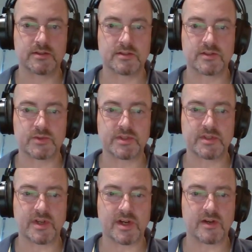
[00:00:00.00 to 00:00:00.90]
this
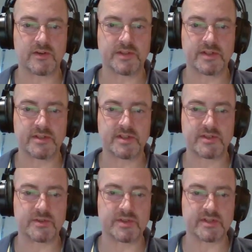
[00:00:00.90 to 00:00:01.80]
one,
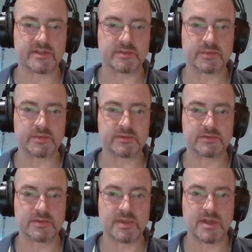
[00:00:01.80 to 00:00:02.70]
that's a good example.
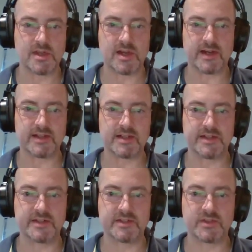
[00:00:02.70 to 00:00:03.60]
At
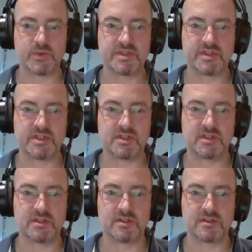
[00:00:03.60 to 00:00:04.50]
least we see
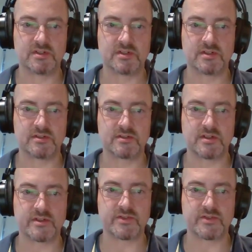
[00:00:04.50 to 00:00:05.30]
here there's